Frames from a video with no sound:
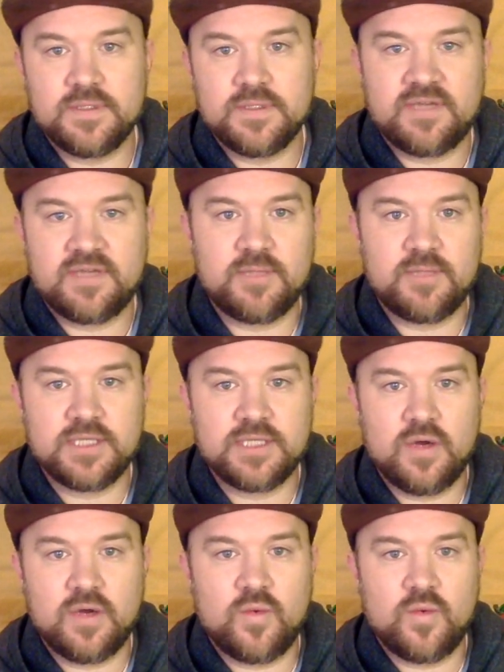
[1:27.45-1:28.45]
several months
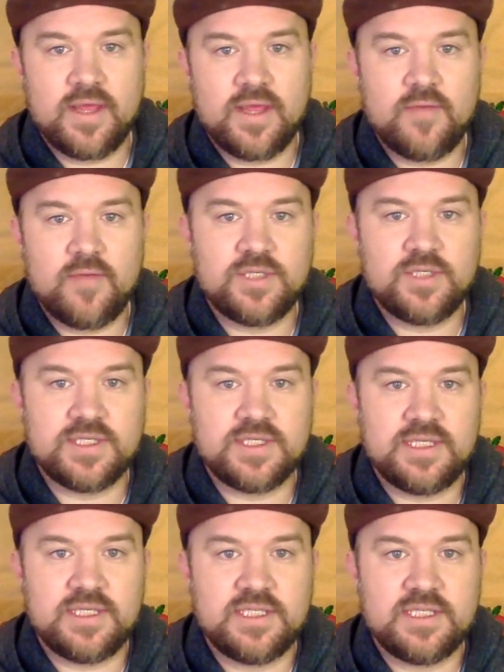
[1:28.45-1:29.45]
ago, which is
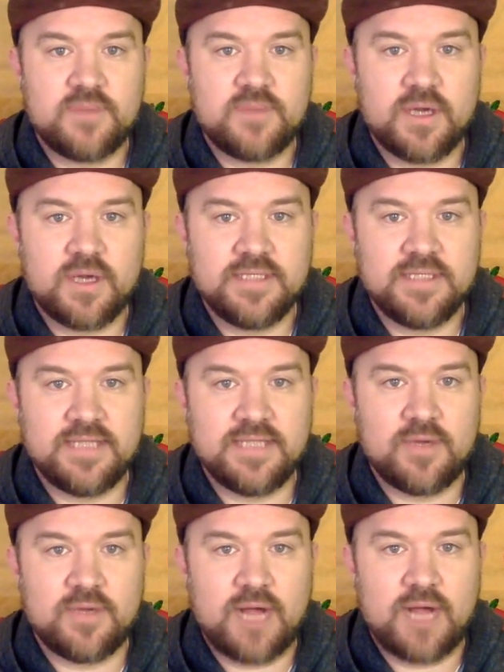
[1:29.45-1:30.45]
the Smart
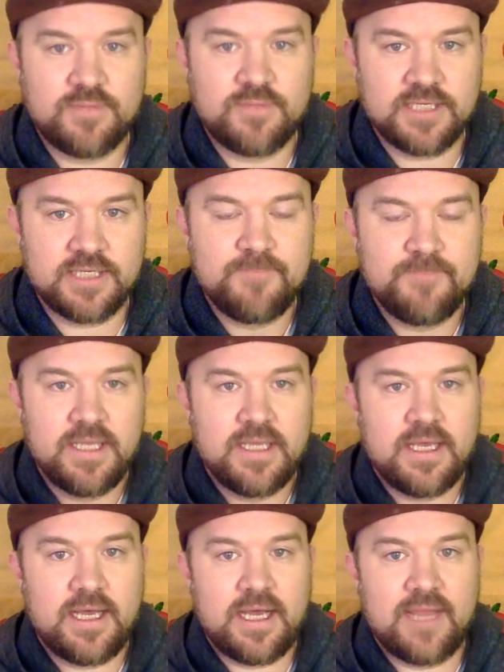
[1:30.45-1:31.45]
Demo option.
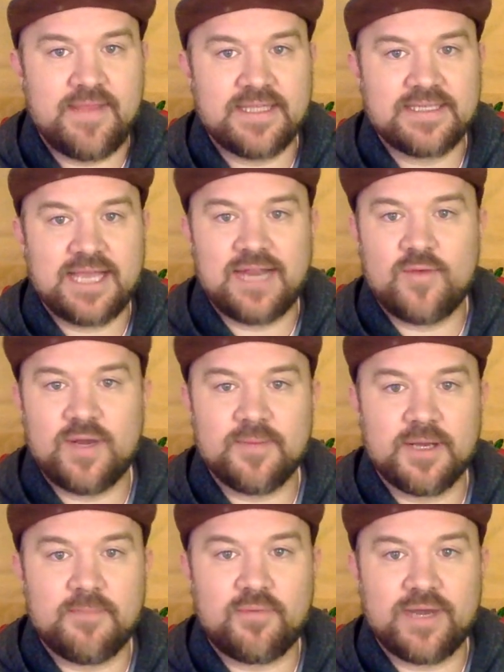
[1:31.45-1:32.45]
And that's kind of what I'm
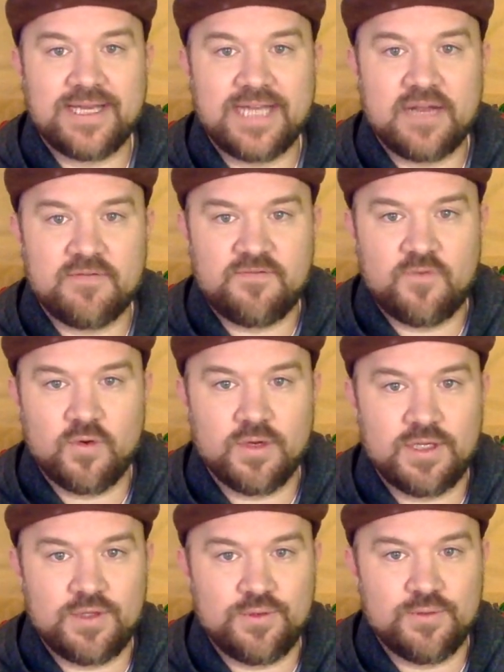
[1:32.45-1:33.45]
going to break down for
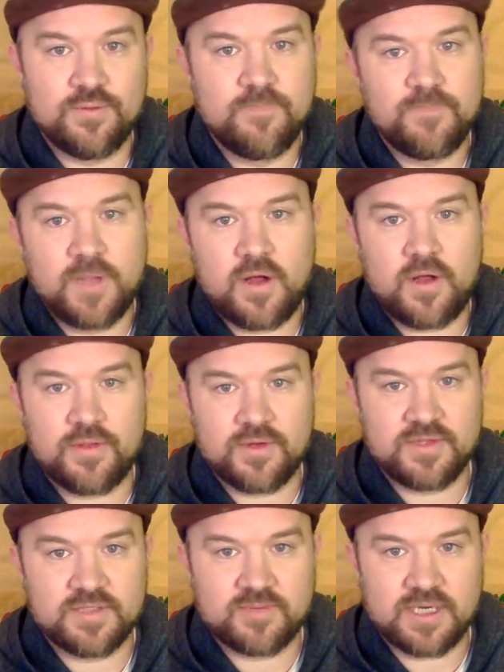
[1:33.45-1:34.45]
you all through
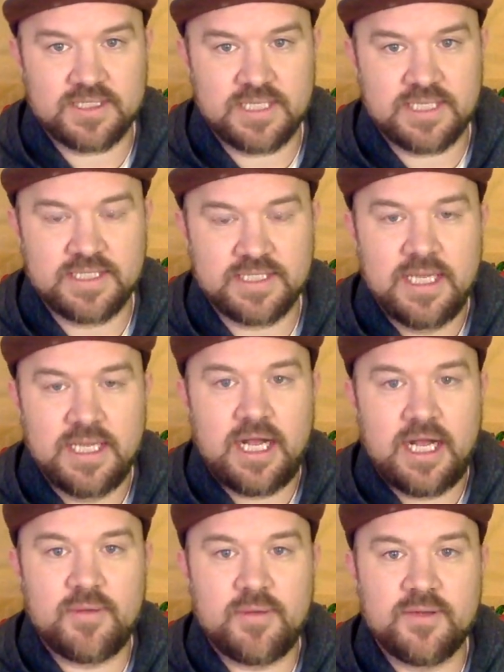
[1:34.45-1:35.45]
this process.
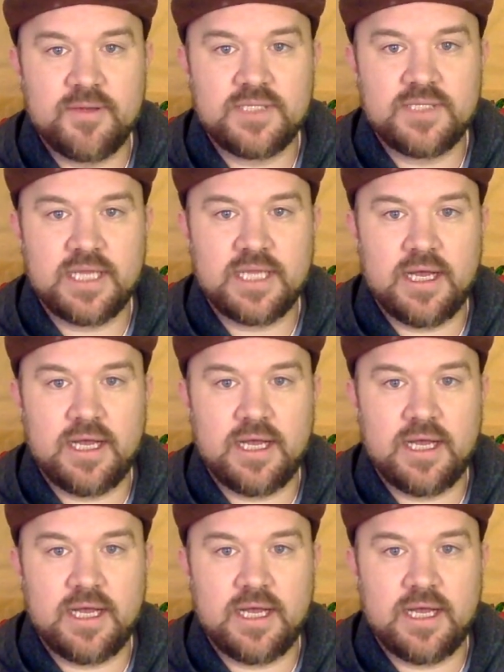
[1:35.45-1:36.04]
I'll be posting